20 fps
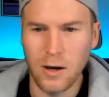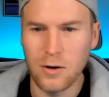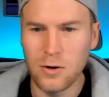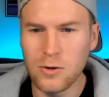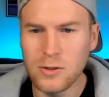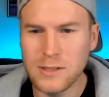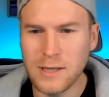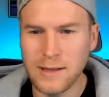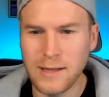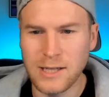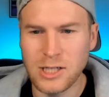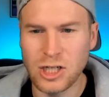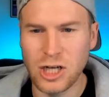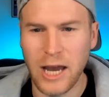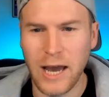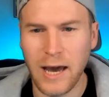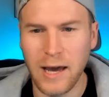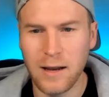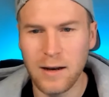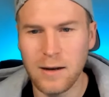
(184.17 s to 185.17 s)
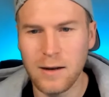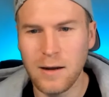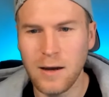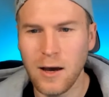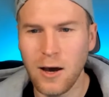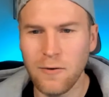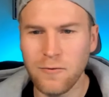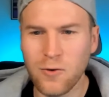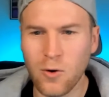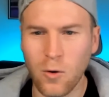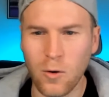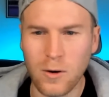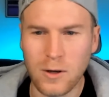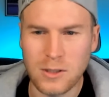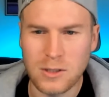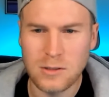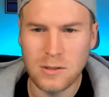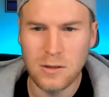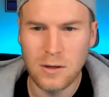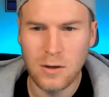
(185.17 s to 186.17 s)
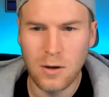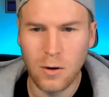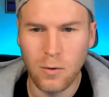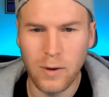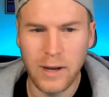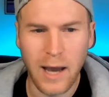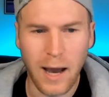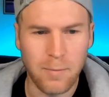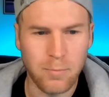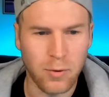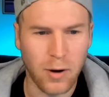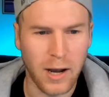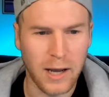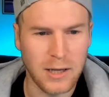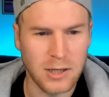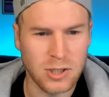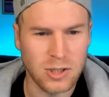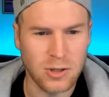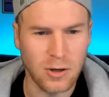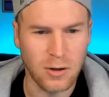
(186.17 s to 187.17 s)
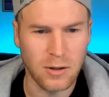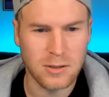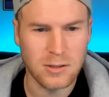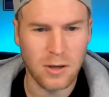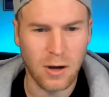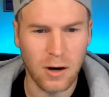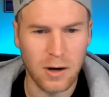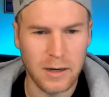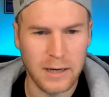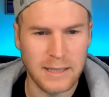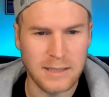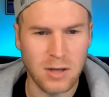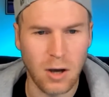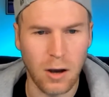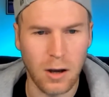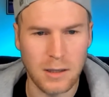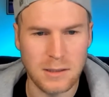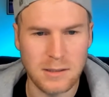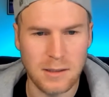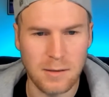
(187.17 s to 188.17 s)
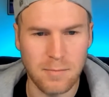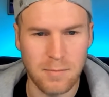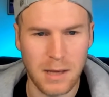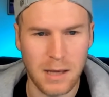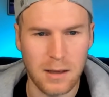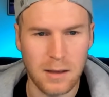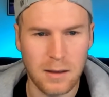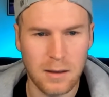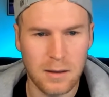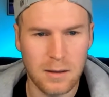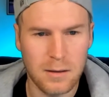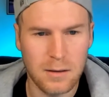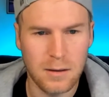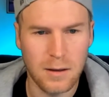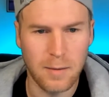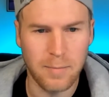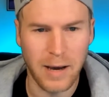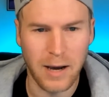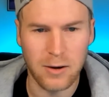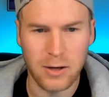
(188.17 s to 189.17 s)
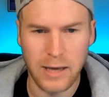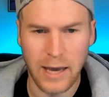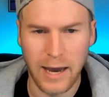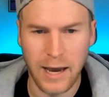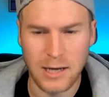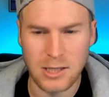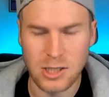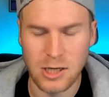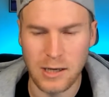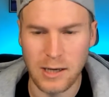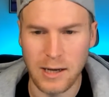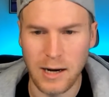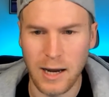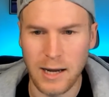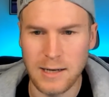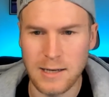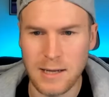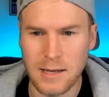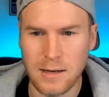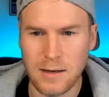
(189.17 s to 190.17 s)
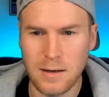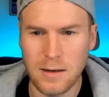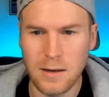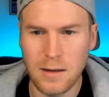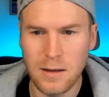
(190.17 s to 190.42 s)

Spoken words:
Who's in the chat? Of course, we got Brian Schultz already taunting me about cashing, and I didn't.